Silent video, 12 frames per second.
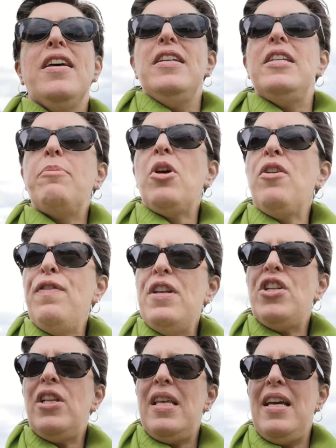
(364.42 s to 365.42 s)
So I'm going to
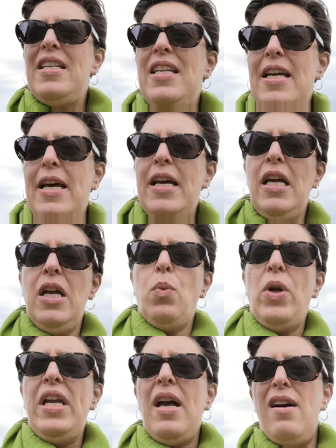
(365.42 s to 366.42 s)
finish it there today.
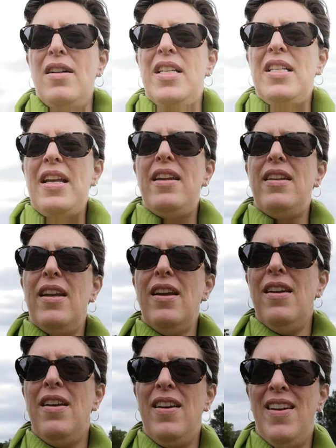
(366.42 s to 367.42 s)
We are standing
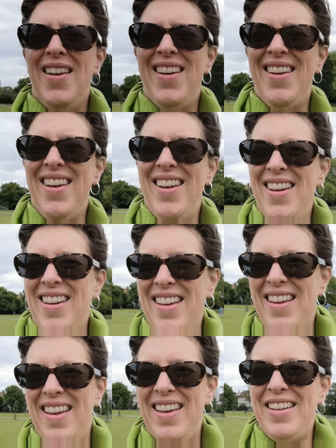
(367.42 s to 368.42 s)

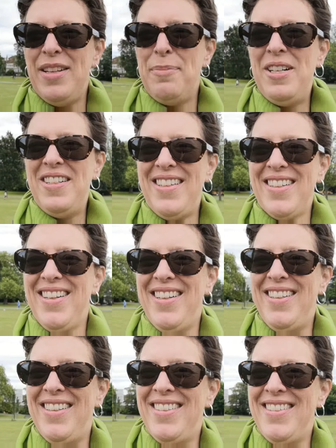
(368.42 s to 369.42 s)
in the park,
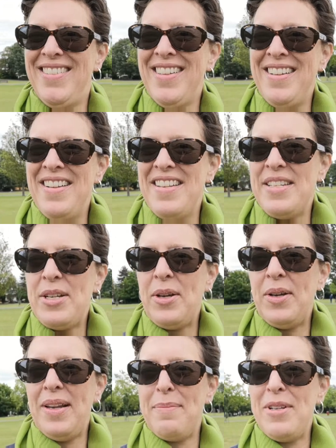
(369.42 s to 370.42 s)
so
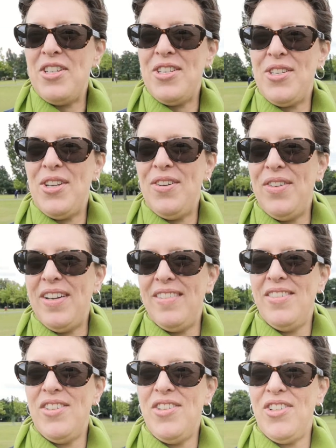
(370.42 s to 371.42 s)
let me just turn
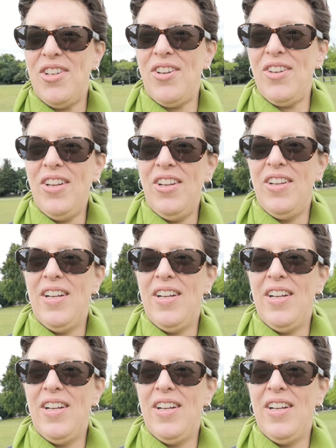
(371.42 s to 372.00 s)
around and show you.